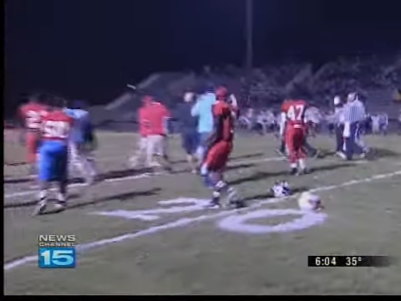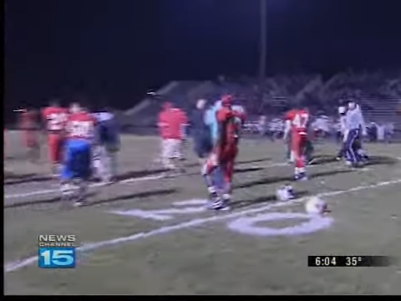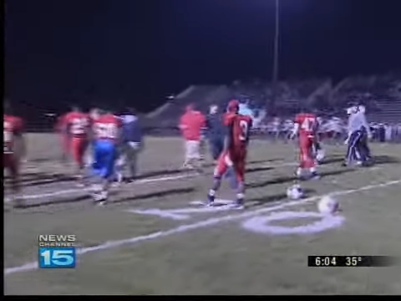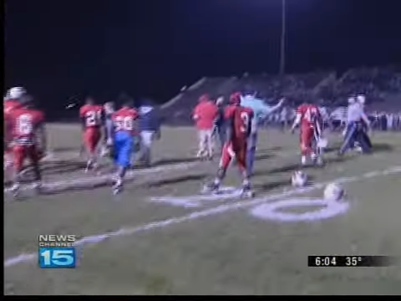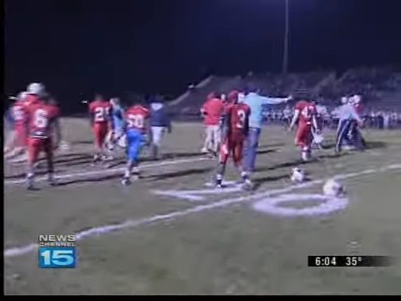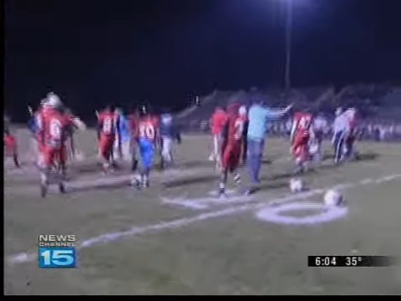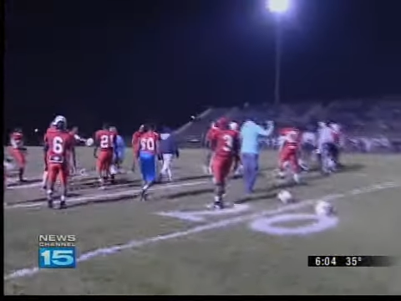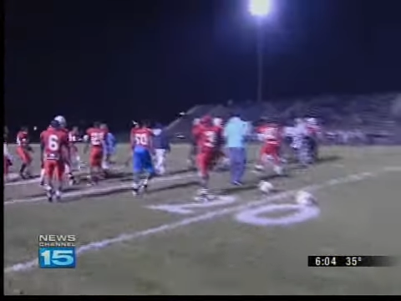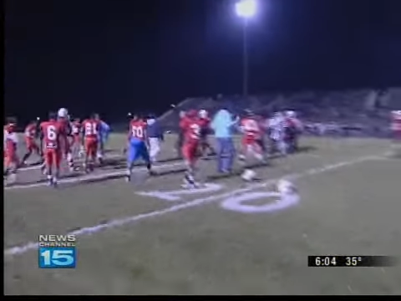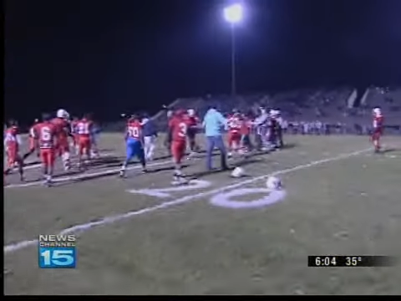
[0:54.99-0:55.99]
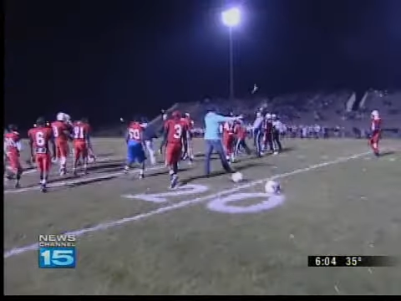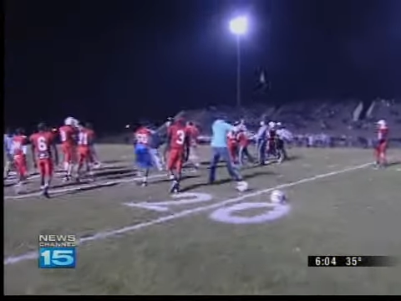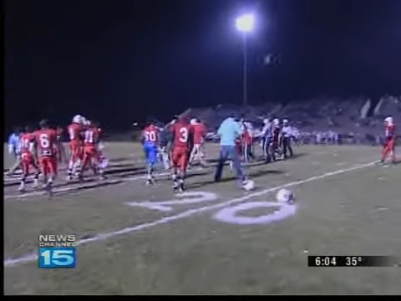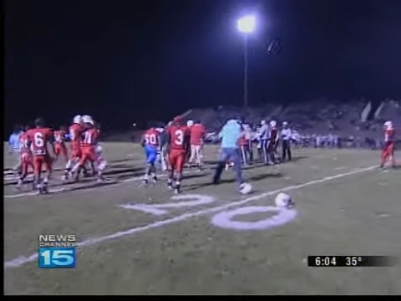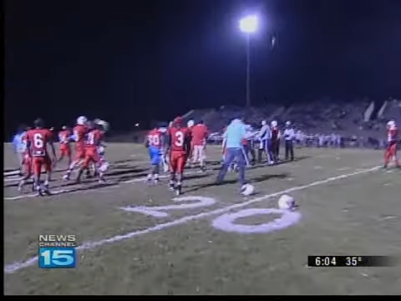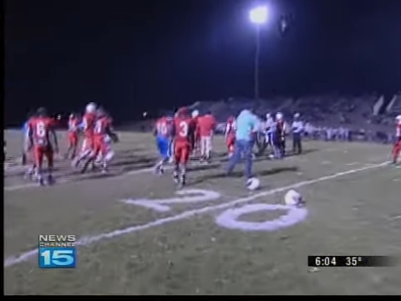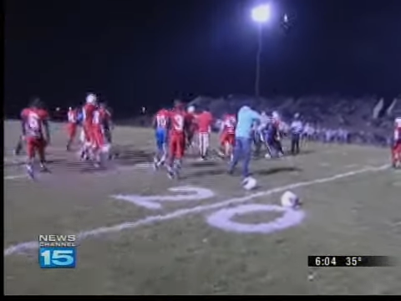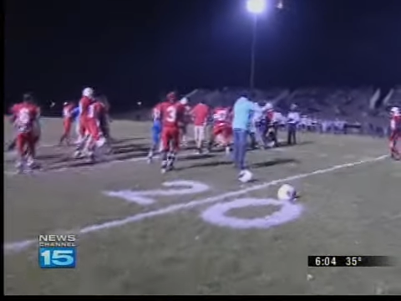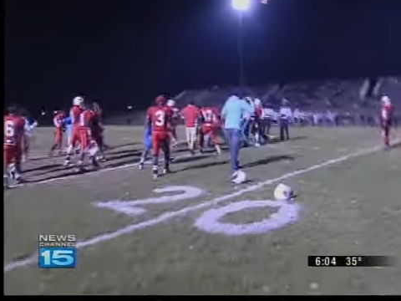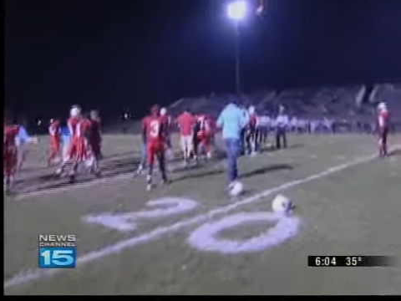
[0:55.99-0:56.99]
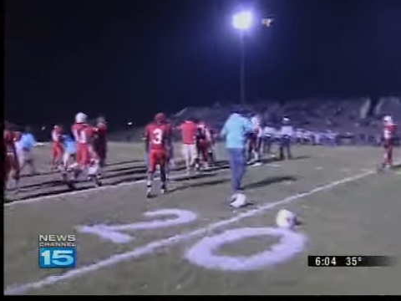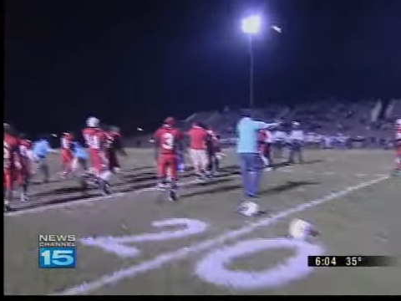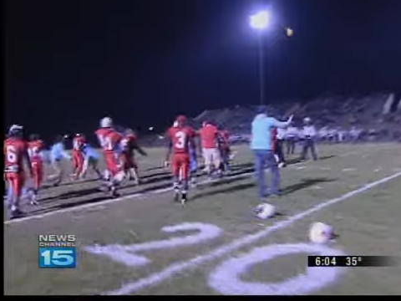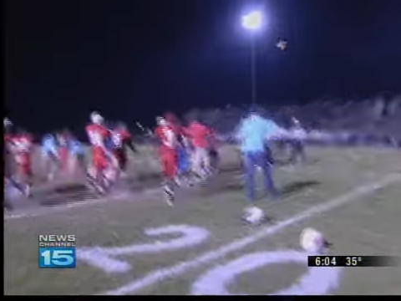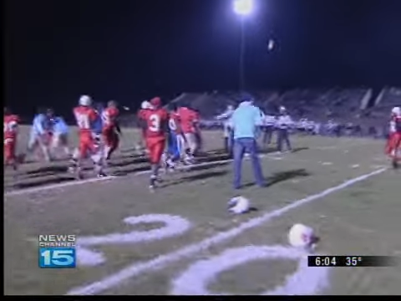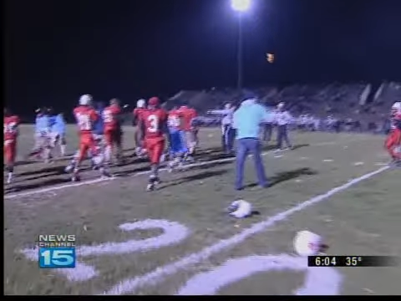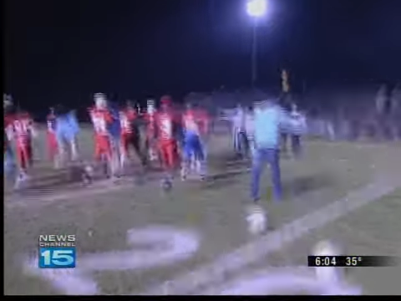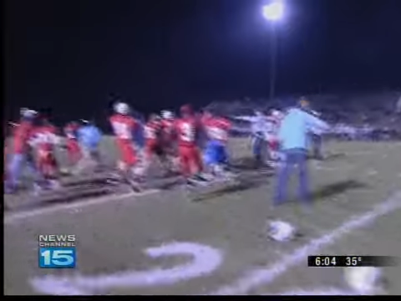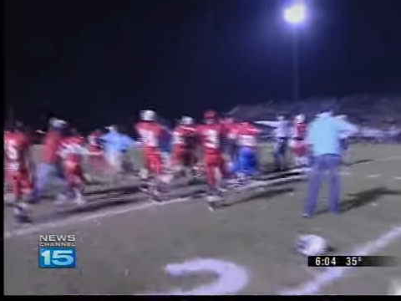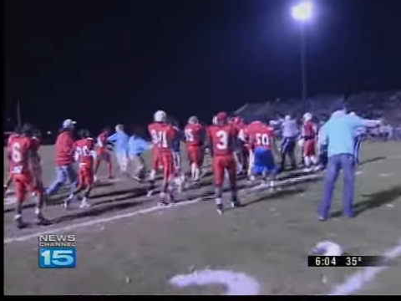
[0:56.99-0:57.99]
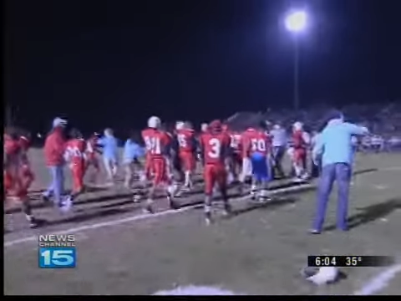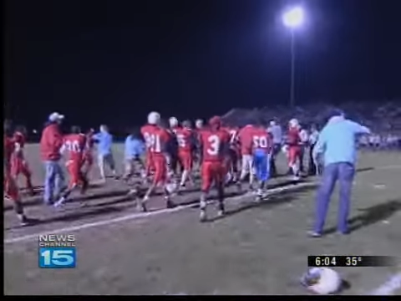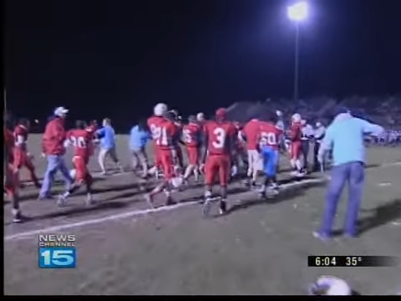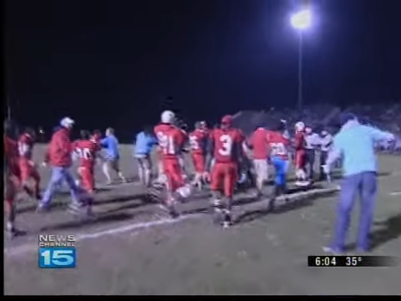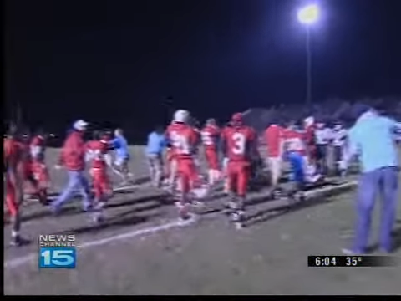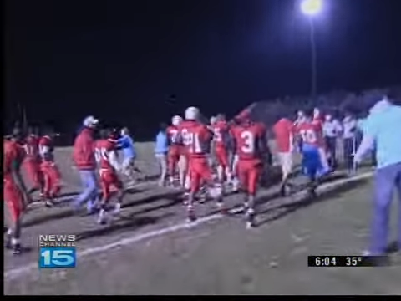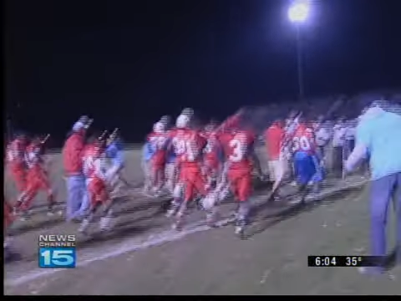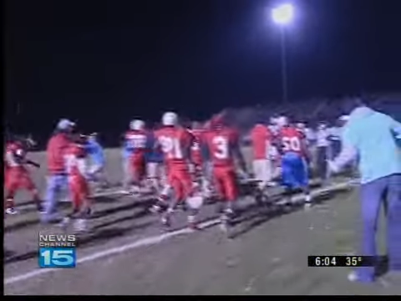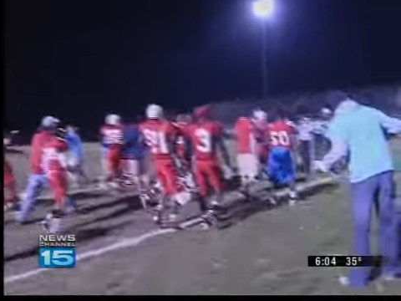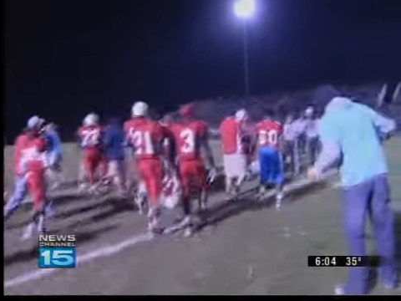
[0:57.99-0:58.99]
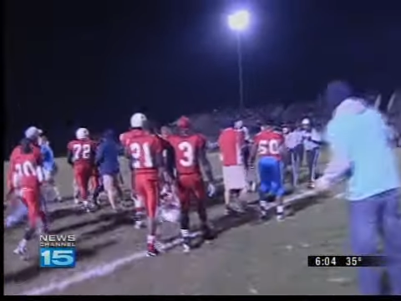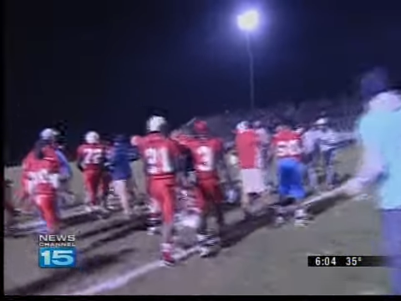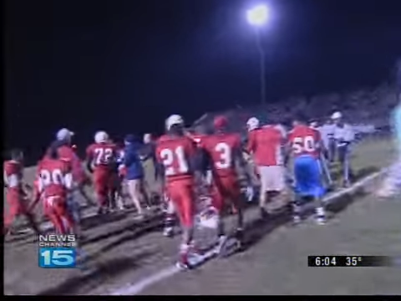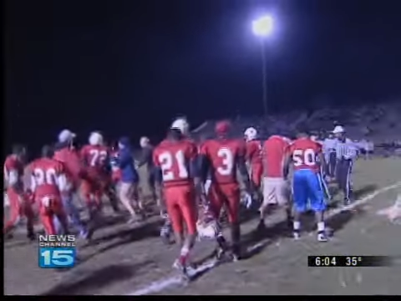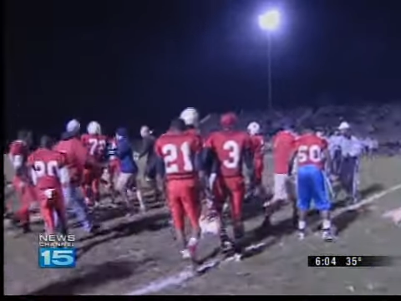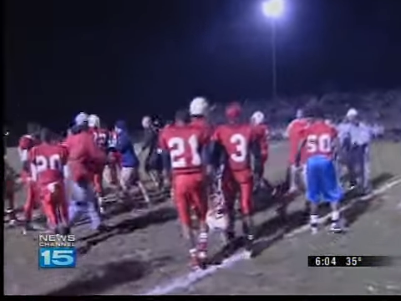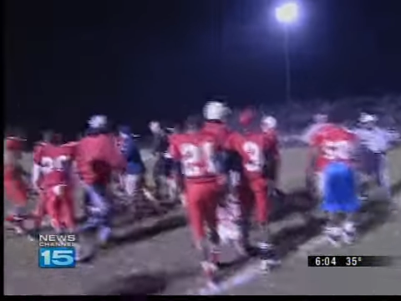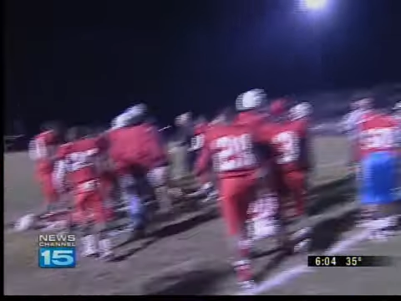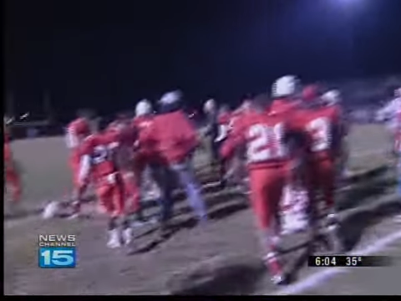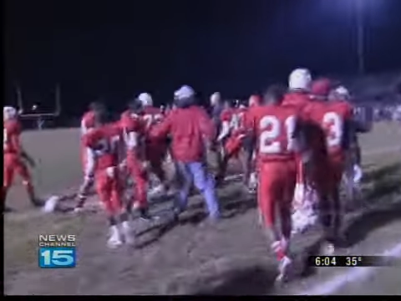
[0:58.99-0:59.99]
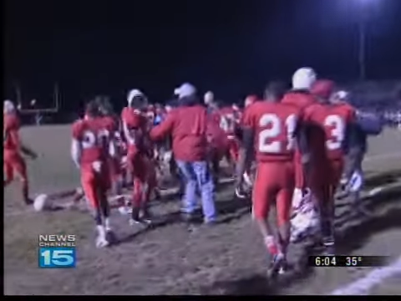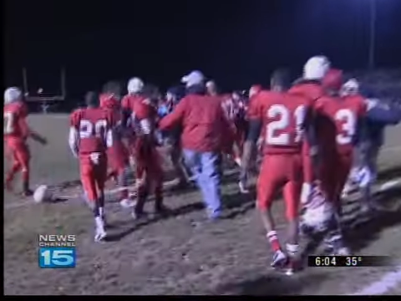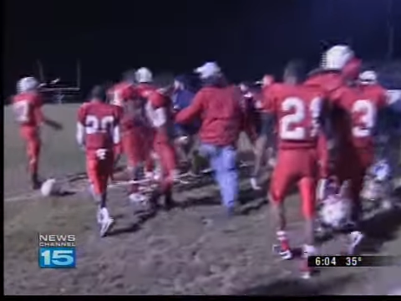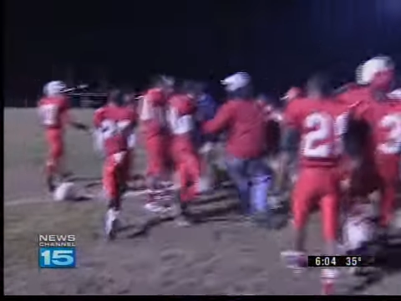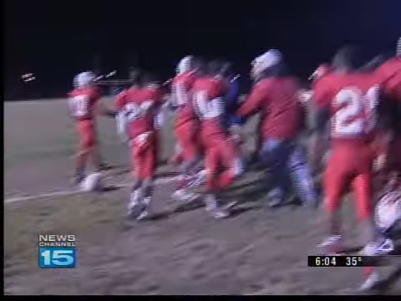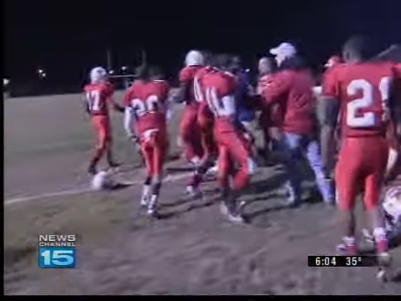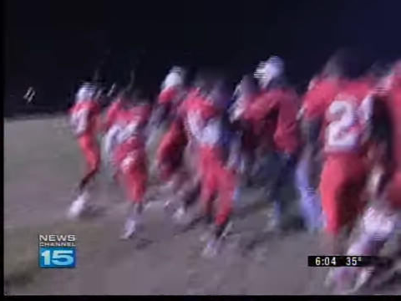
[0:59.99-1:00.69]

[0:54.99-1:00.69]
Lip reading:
No face is visible, so there are no lips to read.